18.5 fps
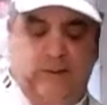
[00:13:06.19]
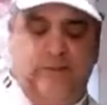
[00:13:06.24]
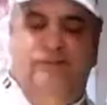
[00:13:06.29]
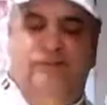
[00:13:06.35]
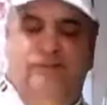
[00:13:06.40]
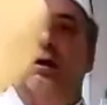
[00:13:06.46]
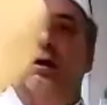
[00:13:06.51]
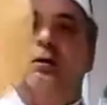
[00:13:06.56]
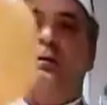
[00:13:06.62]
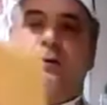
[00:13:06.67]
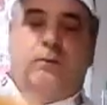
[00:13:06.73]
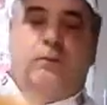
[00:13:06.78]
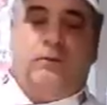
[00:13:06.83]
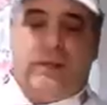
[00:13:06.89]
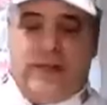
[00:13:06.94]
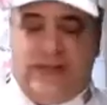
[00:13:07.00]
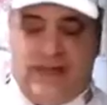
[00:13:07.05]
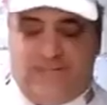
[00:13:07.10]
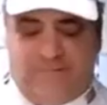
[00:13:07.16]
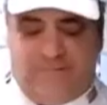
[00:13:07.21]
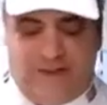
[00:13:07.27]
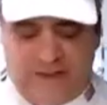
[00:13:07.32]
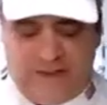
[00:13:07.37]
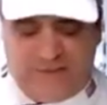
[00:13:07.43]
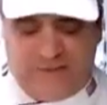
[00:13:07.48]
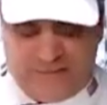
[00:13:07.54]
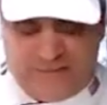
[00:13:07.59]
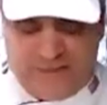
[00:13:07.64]
So we have
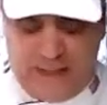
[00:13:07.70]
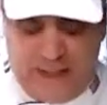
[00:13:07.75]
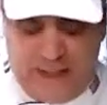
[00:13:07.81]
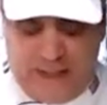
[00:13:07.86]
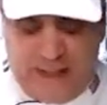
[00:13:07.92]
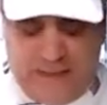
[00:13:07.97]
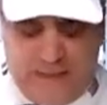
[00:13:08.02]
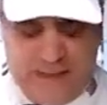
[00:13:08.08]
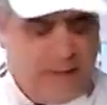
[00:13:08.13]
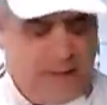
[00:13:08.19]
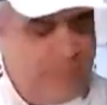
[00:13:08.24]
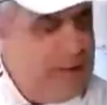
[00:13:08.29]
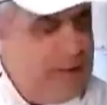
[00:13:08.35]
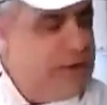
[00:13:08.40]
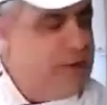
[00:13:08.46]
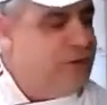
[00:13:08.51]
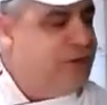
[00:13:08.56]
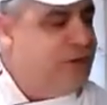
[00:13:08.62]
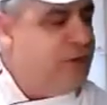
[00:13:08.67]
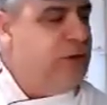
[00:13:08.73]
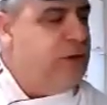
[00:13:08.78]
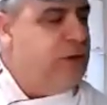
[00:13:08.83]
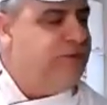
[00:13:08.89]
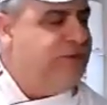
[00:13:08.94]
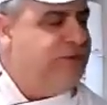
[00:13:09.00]
this, and then I'm going to show you